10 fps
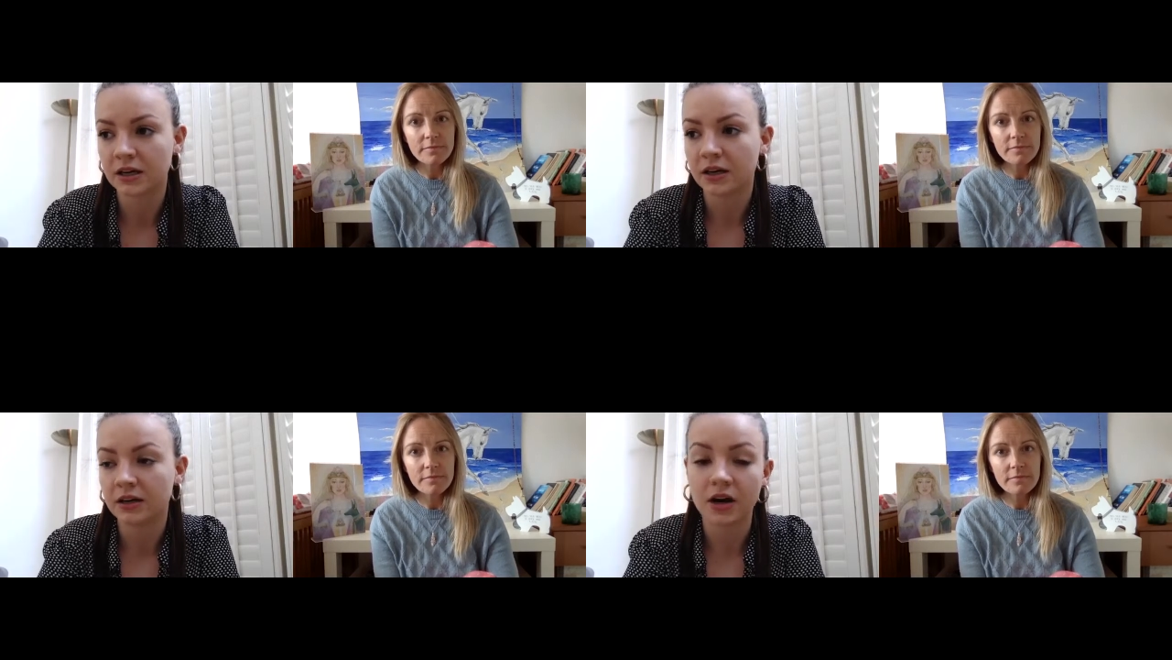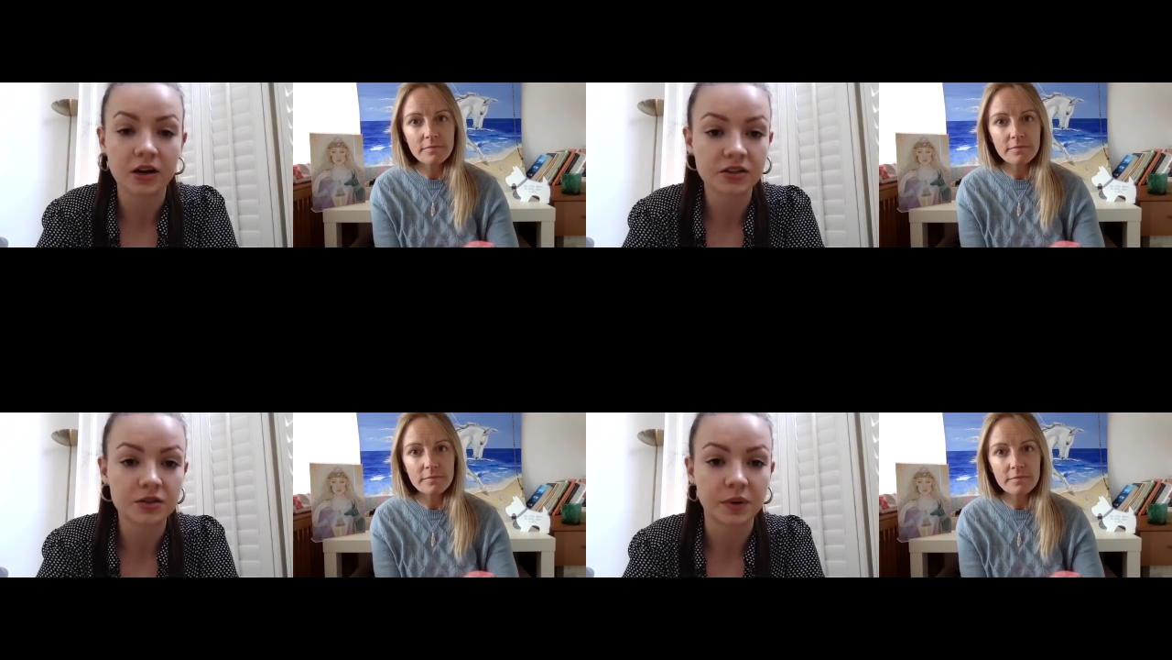
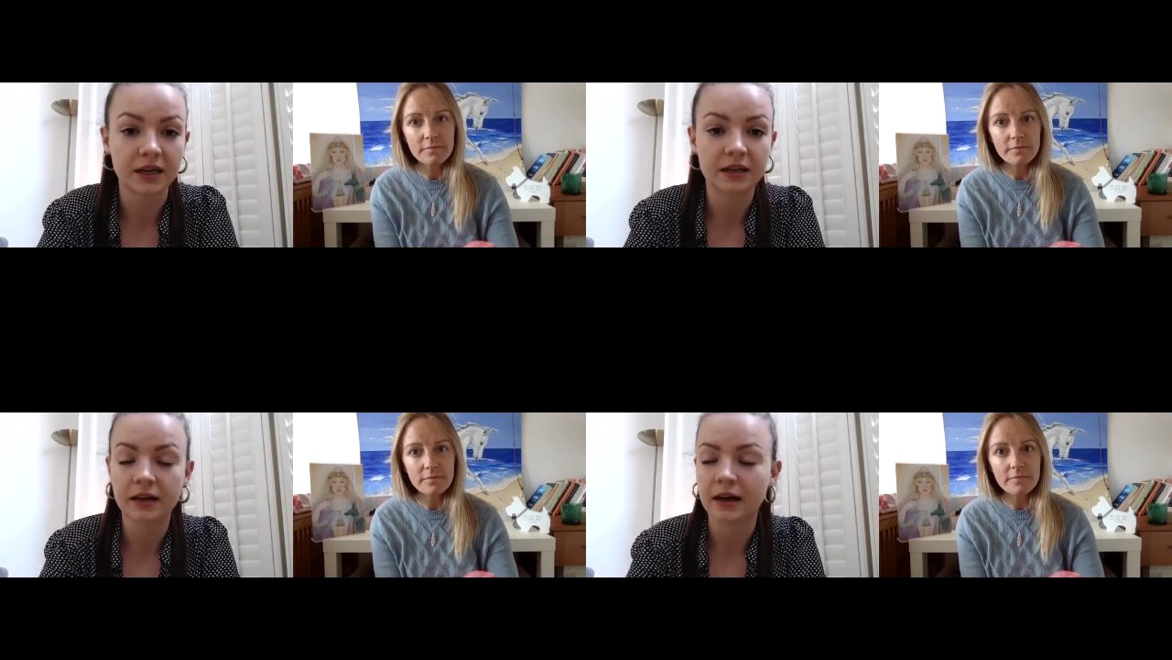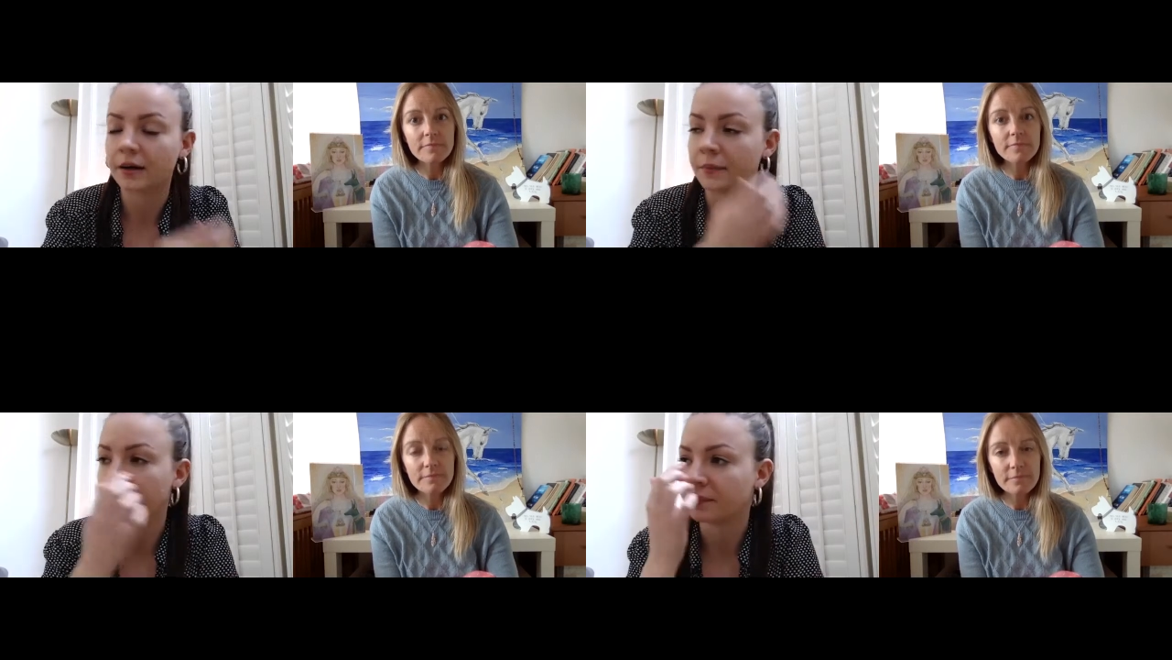Speaker 1: last week,
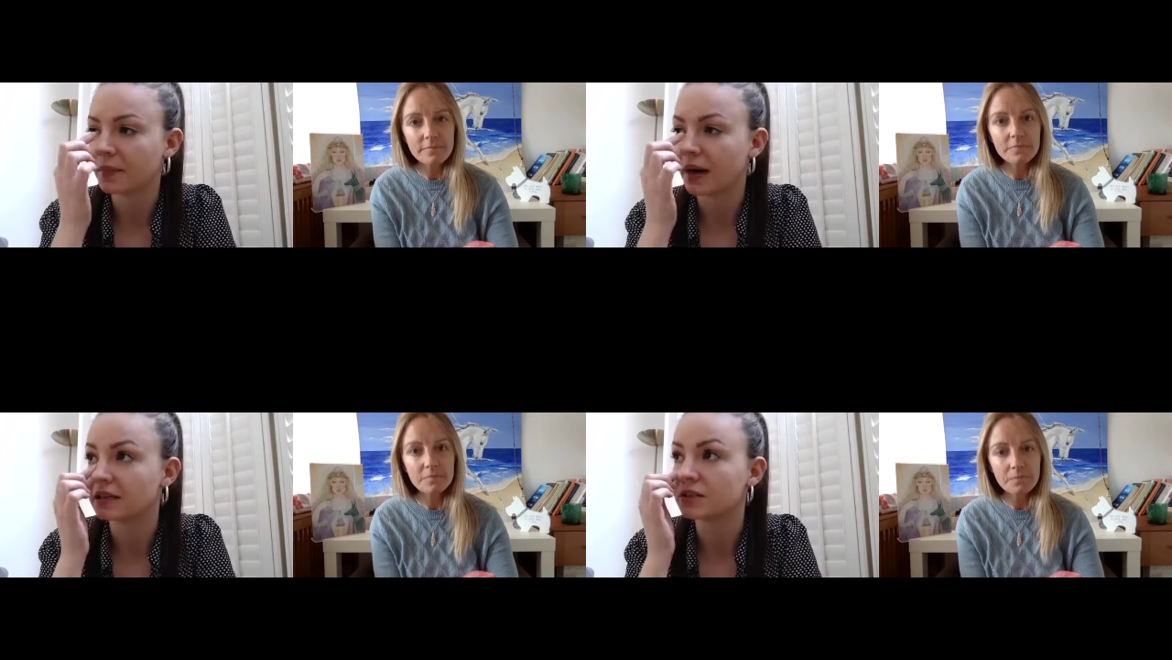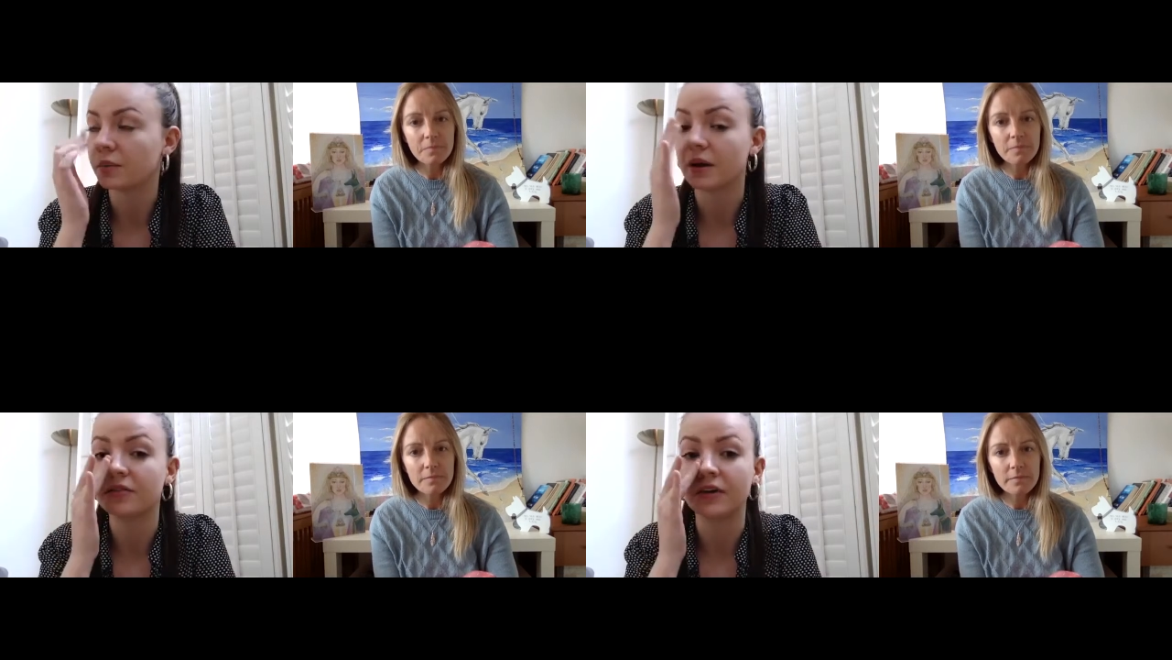um, and it's on
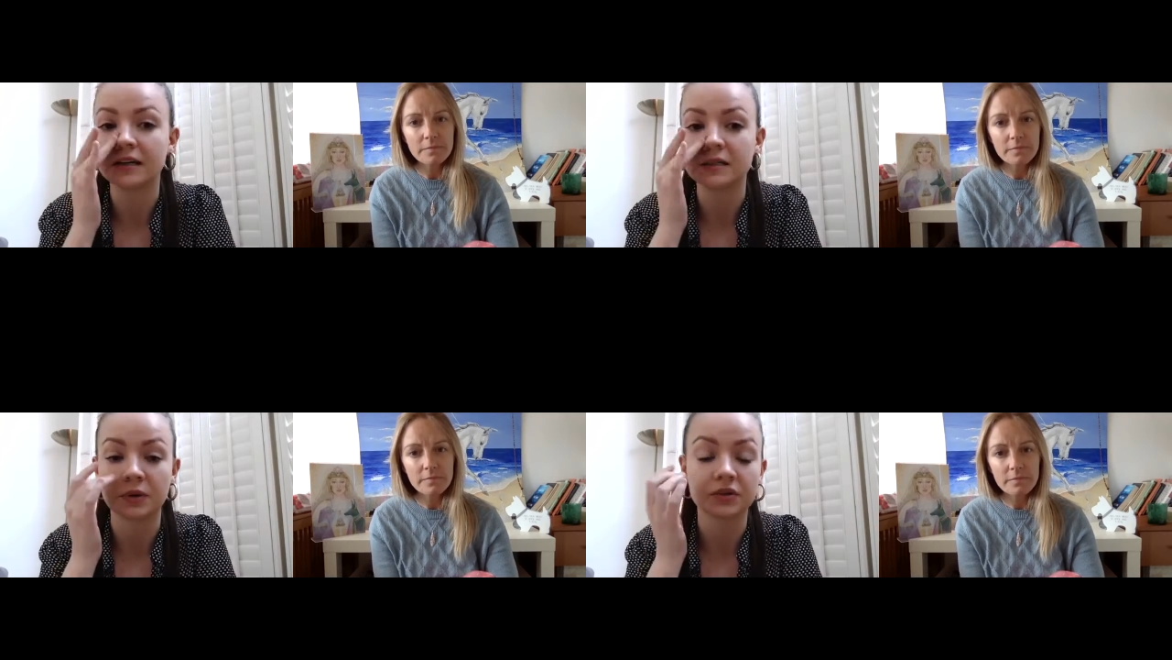my Facebook.